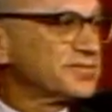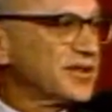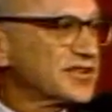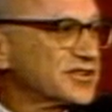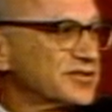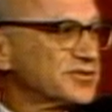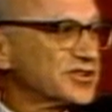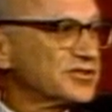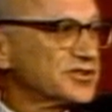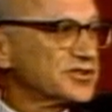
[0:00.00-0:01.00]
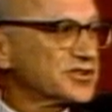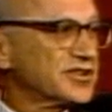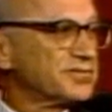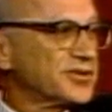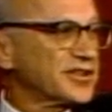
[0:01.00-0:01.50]
medicine, was introduced
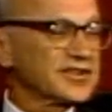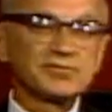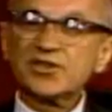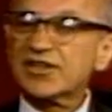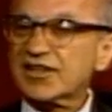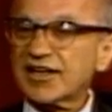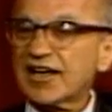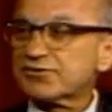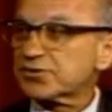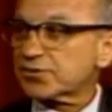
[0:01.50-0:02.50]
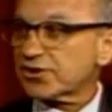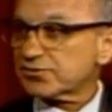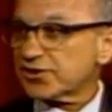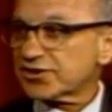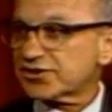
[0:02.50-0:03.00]
in Britain immediately after World
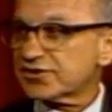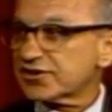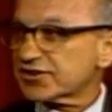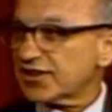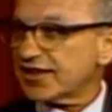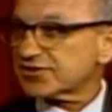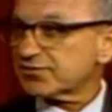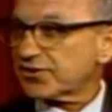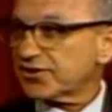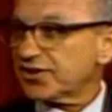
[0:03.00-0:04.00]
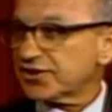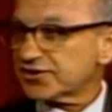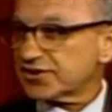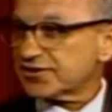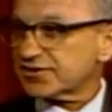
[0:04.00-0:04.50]
War II. It is now some 30
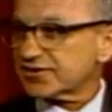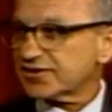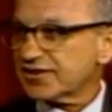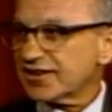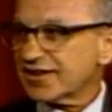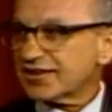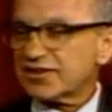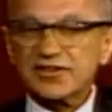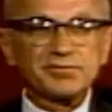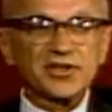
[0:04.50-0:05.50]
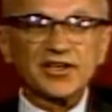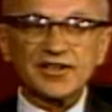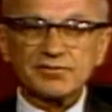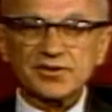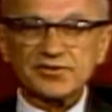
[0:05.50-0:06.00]
years old. There have been a
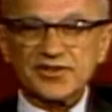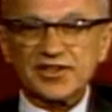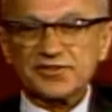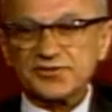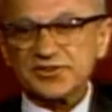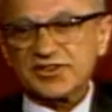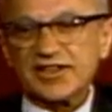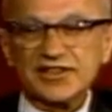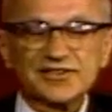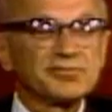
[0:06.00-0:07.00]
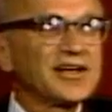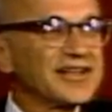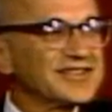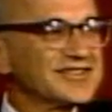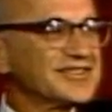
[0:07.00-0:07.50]
number of careful studies
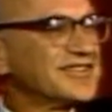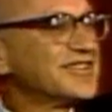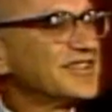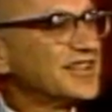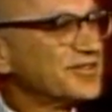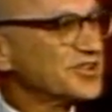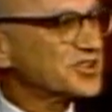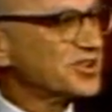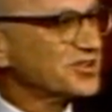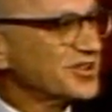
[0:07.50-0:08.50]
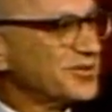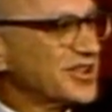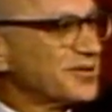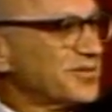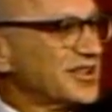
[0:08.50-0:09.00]
made of the total
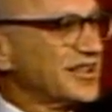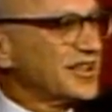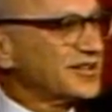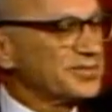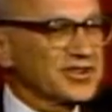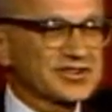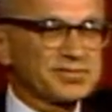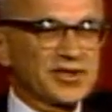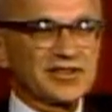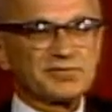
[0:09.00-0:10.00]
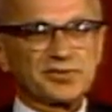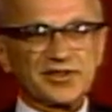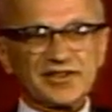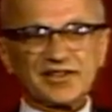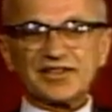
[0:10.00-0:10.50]
amount of money now being spent in
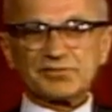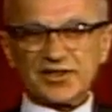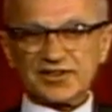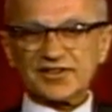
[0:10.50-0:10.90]
Britain on medical